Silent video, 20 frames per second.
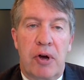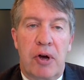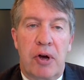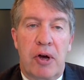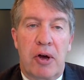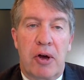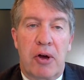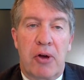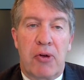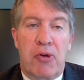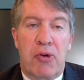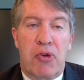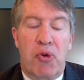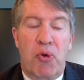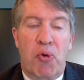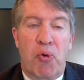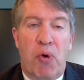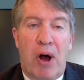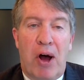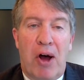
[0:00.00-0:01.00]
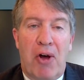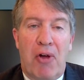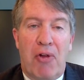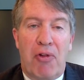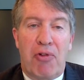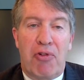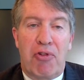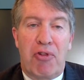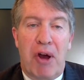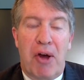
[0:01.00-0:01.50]
While
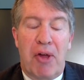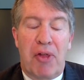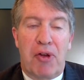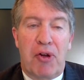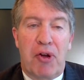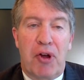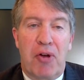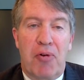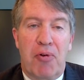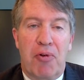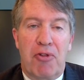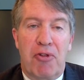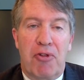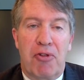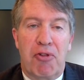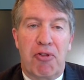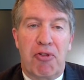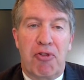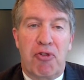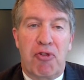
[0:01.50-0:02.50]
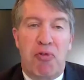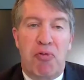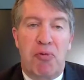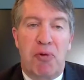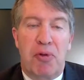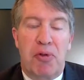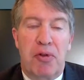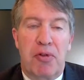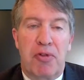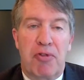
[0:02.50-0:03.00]
South Korea was consumed
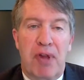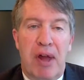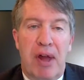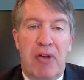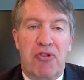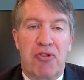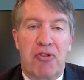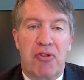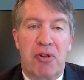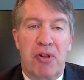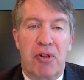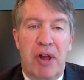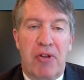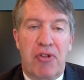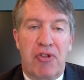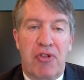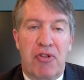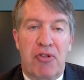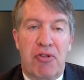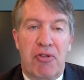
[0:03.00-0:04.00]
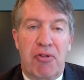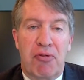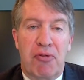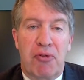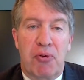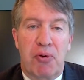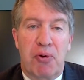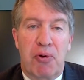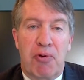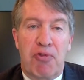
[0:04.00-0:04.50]
with its national elections, of
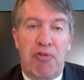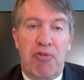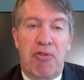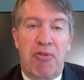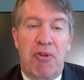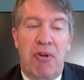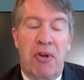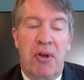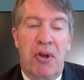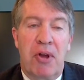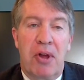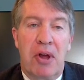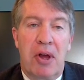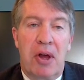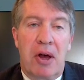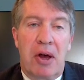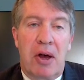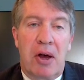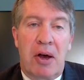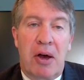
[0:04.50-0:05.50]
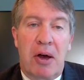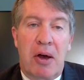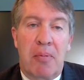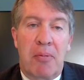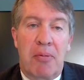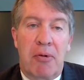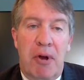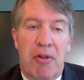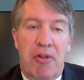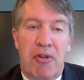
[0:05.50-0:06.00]
course,
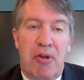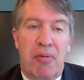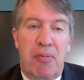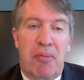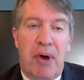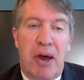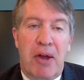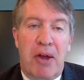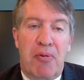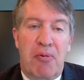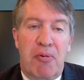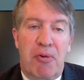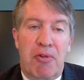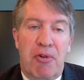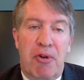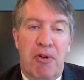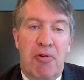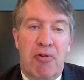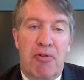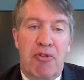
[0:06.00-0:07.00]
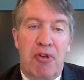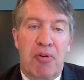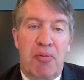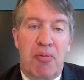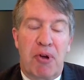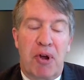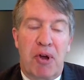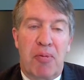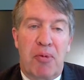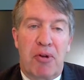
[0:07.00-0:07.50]
President Biden was hosting
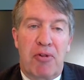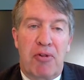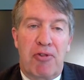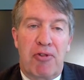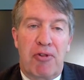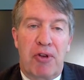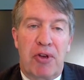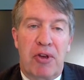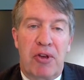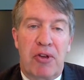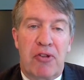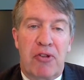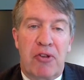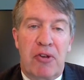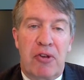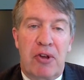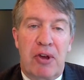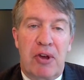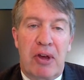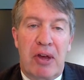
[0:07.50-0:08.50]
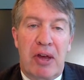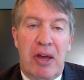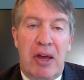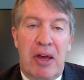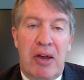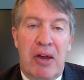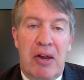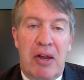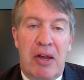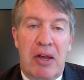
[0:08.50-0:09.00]
Prime Minister Kishida,
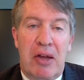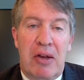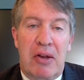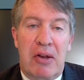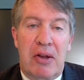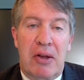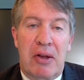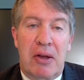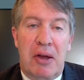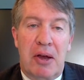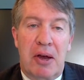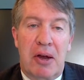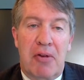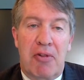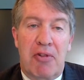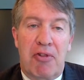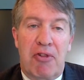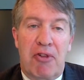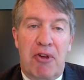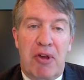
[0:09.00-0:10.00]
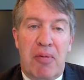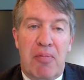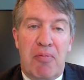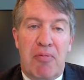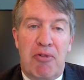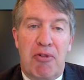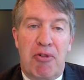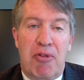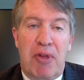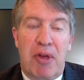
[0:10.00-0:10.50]
and it kind of
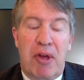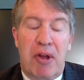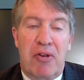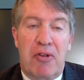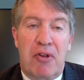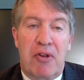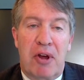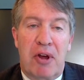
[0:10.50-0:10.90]
seems that